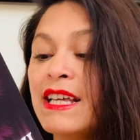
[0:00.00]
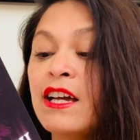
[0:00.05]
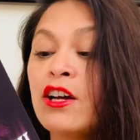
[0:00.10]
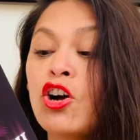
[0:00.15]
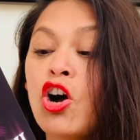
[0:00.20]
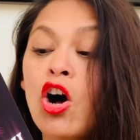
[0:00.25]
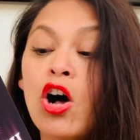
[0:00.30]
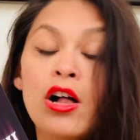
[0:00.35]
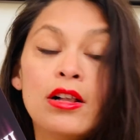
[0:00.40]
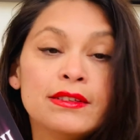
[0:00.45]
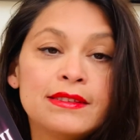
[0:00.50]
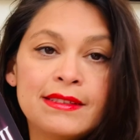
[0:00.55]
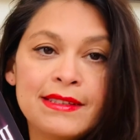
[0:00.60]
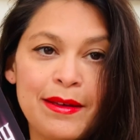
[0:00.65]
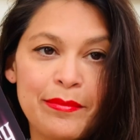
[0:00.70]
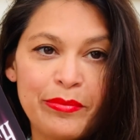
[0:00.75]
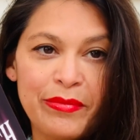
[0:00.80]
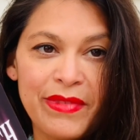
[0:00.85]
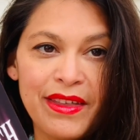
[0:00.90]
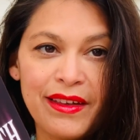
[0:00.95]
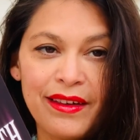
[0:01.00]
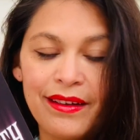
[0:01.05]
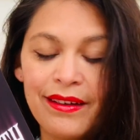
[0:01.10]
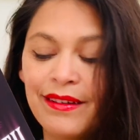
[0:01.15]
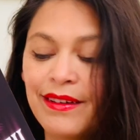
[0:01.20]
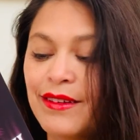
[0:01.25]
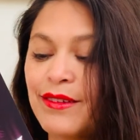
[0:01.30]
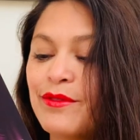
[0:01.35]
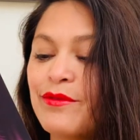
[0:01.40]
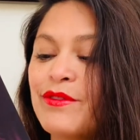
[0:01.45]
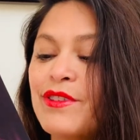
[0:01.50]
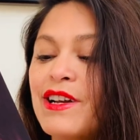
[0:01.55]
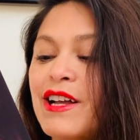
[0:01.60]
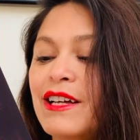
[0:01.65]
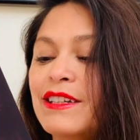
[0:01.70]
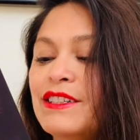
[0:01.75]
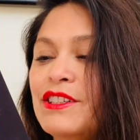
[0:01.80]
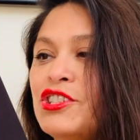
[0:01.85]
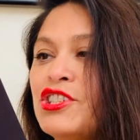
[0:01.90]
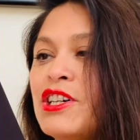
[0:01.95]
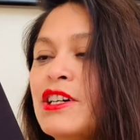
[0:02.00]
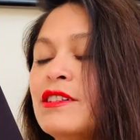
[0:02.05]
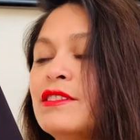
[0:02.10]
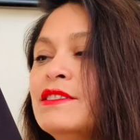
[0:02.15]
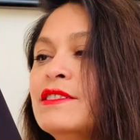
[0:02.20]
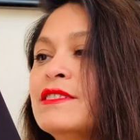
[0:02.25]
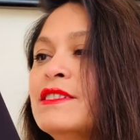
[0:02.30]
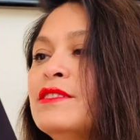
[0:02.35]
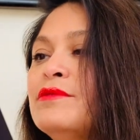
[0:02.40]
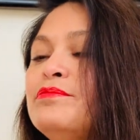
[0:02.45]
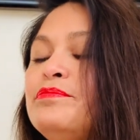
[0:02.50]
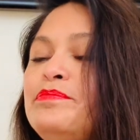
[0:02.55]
and call something, Fernanda chuckled.